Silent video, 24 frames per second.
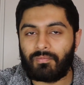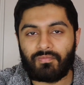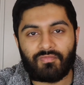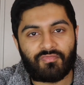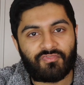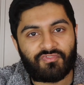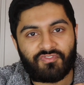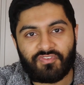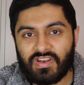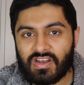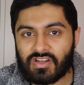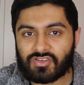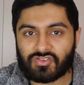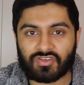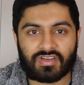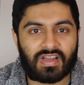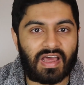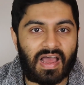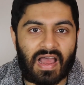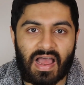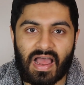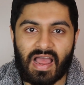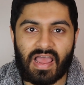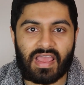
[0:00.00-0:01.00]
finish on
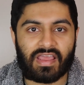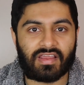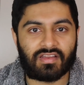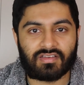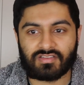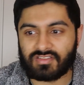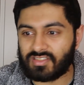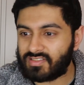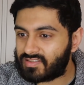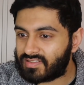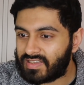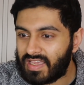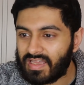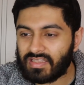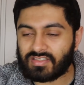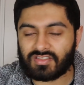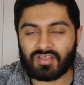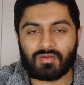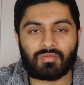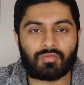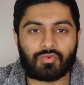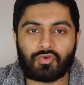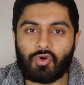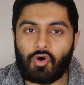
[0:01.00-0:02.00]
a high. Just get
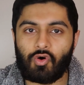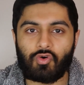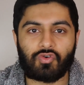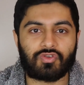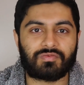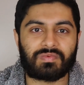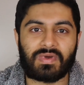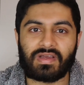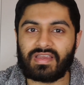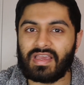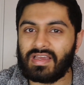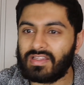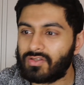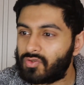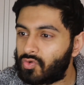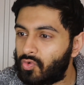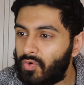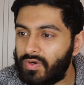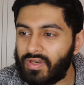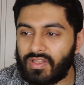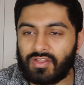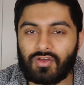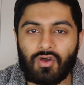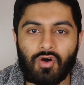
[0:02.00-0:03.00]
some goals, man. Get
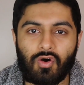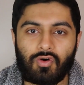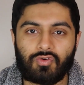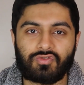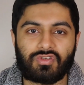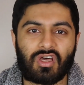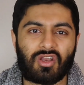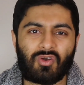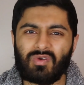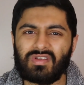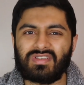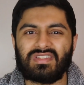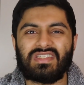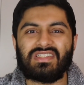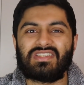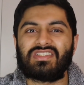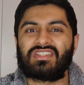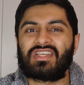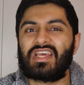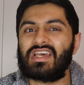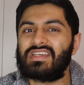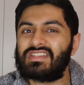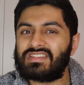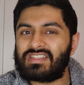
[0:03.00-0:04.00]
20 goals. I don't want to see
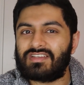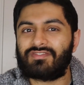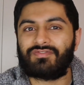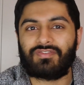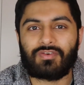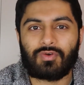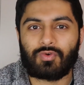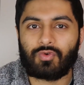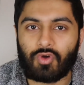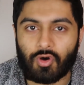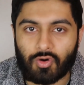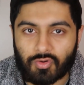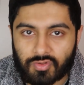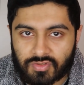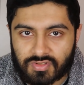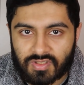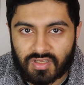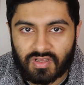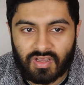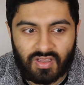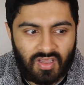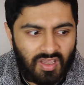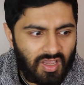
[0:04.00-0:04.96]
Chesterfield goals.